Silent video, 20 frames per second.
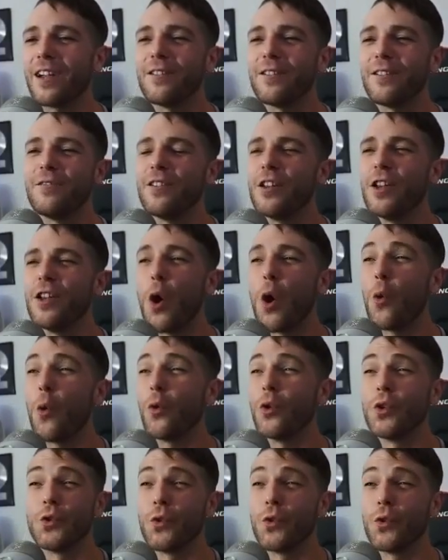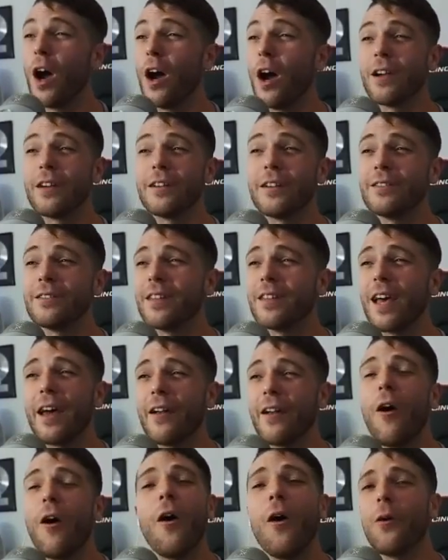no drugs at
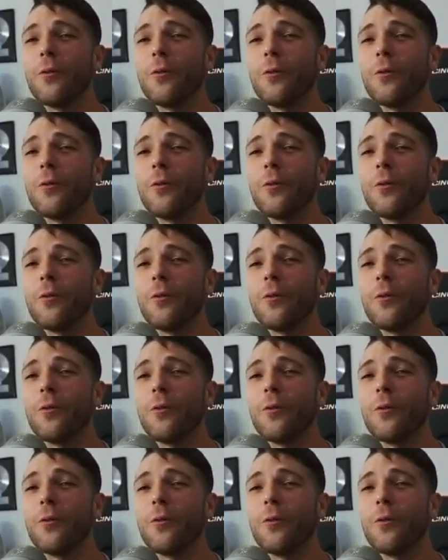all, really.